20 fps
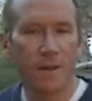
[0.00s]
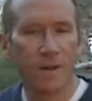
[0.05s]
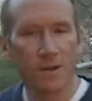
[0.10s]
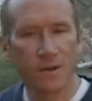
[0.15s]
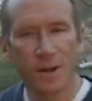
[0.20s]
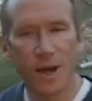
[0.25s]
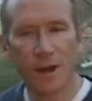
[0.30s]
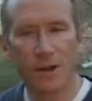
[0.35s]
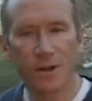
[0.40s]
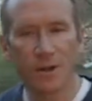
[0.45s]

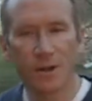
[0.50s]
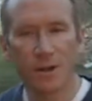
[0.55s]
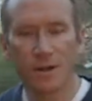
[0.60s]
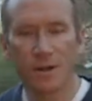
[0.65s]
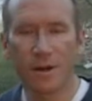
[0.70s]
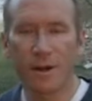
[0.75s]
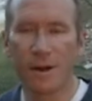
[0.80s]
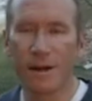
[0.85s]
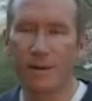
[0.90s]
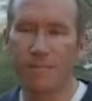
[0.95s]
There's
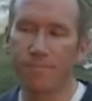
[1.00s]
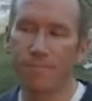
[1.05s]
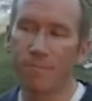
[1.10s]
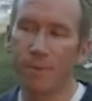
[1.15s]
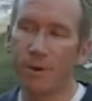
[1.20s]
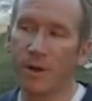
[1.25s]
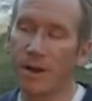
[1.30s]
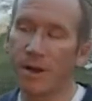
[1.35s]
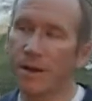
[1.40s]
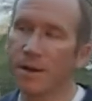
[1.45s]
actually, um,
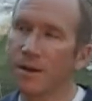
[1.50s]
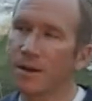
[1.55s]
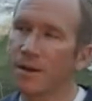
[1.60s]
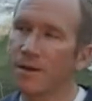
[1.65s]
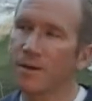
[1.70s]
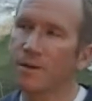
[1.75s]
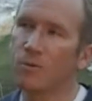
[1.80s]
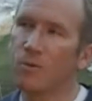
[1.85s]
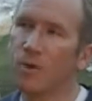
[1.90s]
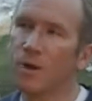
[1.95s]
boy, I think
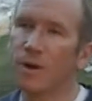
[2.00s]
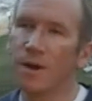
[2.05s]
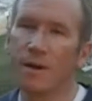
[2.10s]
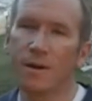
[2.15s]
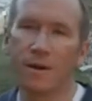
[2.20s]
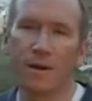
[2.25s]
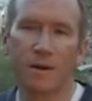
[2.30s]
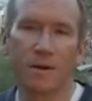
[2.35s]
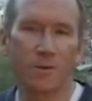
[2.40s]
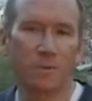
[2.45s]
in the one
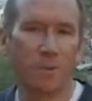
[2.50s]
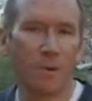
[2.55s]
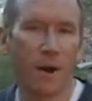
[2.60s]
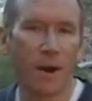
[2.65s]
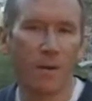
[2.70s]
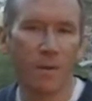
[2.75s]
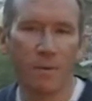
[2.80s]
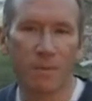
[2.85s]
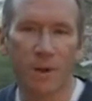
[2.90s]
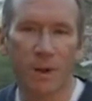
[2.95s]
area there's
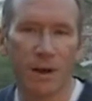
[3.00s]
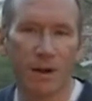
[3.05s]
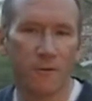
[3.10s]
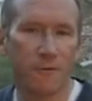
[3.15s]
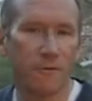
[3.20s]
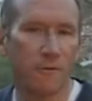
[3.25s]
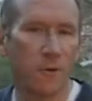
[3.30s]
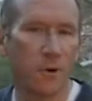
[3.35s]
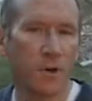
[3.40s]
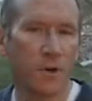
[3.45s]
probably a
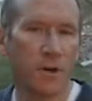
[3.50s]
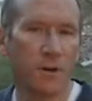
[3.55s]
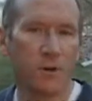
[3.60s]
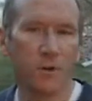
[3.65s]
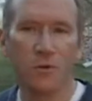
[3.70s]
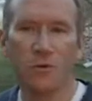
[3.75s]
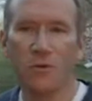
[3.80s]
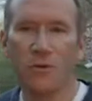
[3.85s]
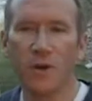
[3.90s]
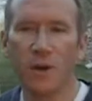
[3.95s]
foot to
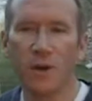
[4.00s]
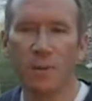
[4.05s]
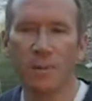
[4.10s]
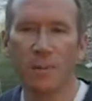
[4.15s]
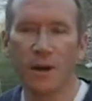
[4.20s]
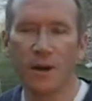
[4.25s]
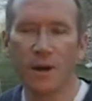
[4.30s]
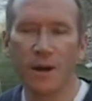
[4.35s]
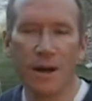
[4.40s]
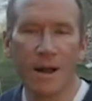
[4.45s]
two feet of
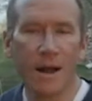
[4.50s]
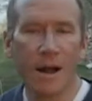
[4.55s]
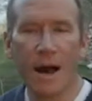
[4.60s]
muck.